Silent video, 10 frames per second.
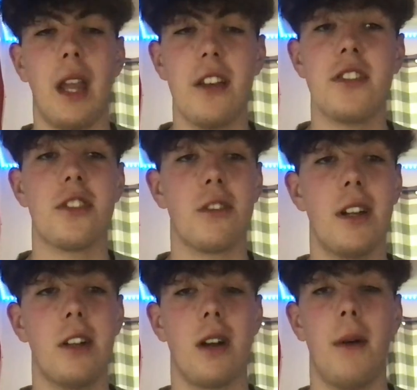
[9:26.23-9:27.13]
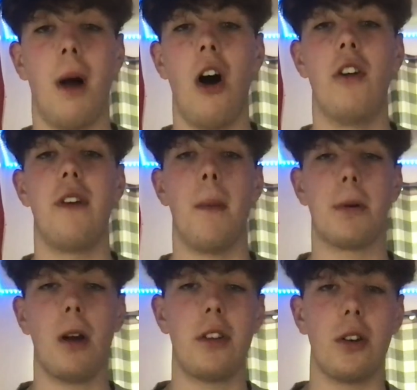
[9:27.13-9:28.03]
Here's a screen grab of a
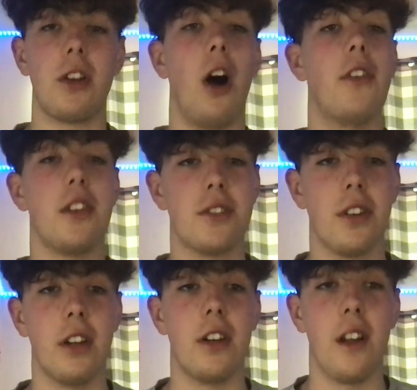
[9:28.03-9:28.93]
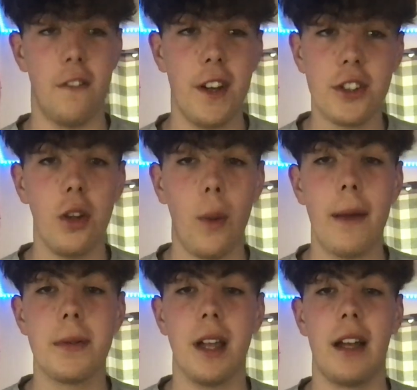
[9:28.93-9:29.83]
product on the Sunderland official
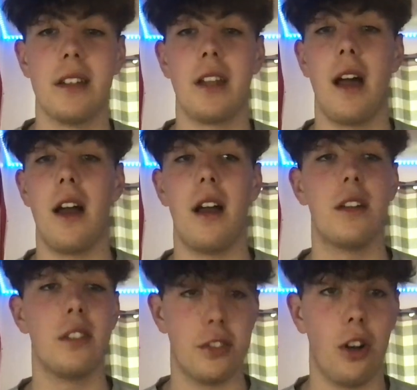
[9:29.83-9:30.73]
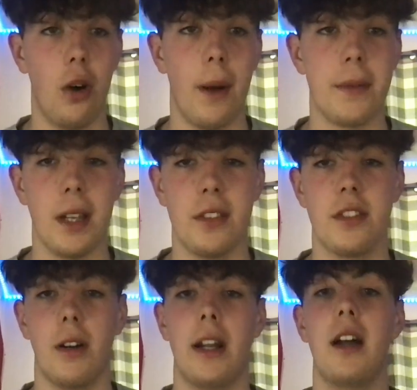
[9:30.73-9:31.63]
website, the store website,
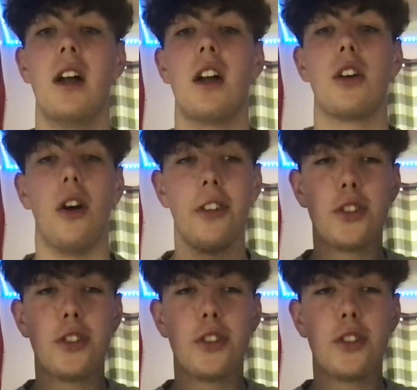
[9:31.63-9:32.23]
sorry, called